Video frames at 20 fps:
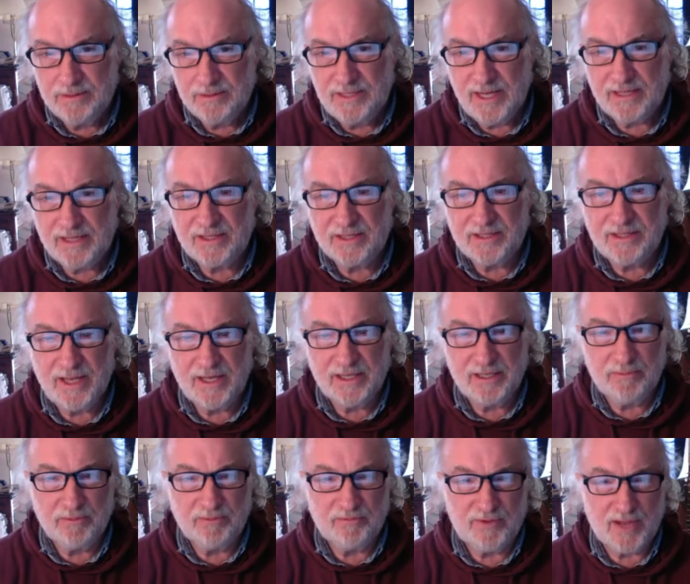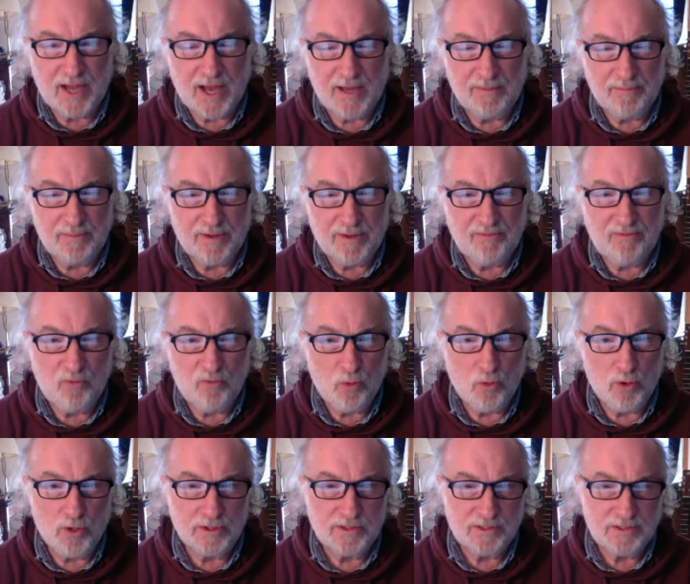take the kingdom of God by
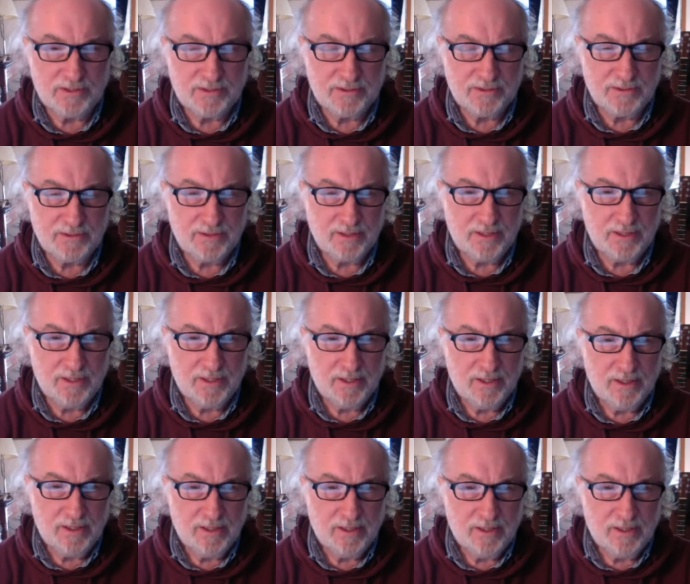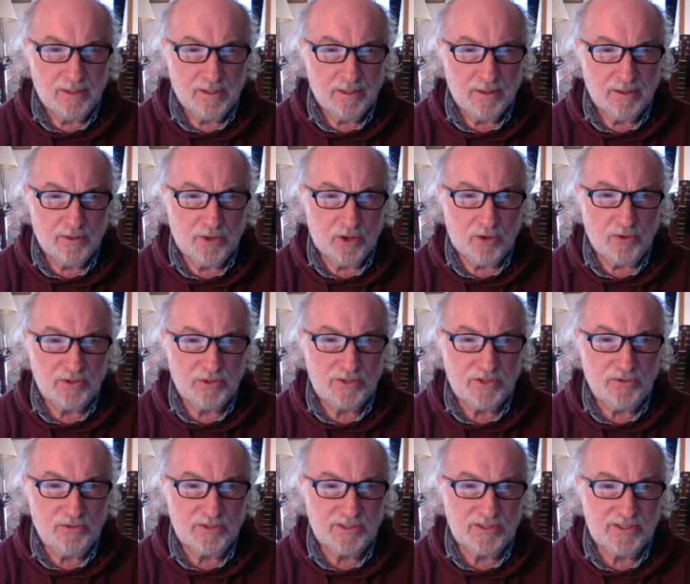force.
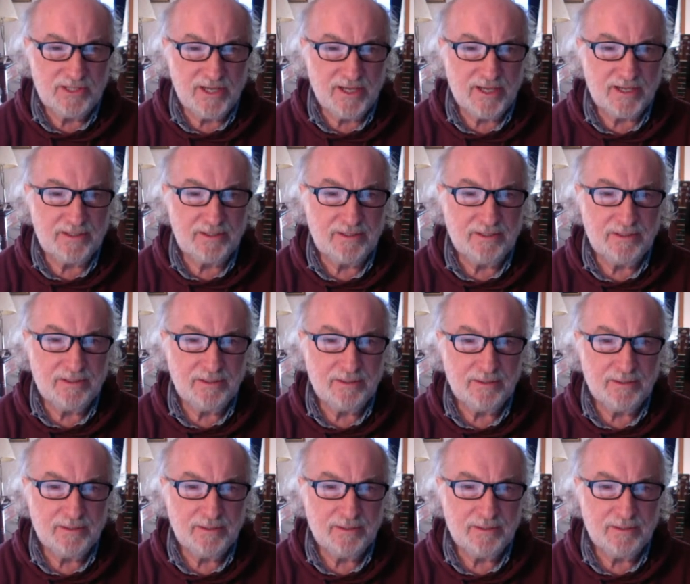Those who sit